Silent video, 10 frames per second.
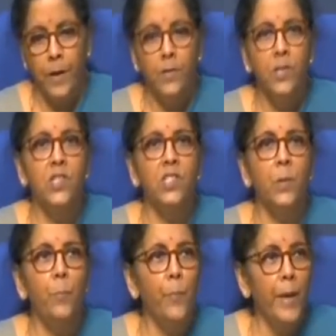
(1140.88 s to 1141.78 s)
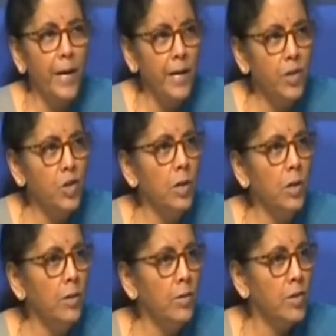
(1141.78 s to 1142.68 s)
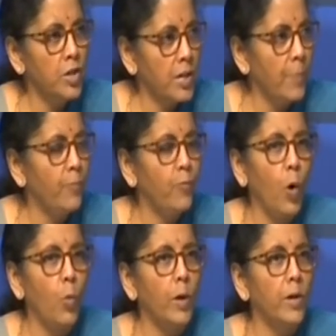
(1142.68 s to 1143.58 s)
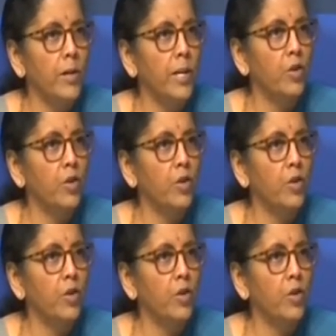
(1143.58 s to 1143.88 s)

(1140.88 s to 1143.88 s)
This is a major step forward in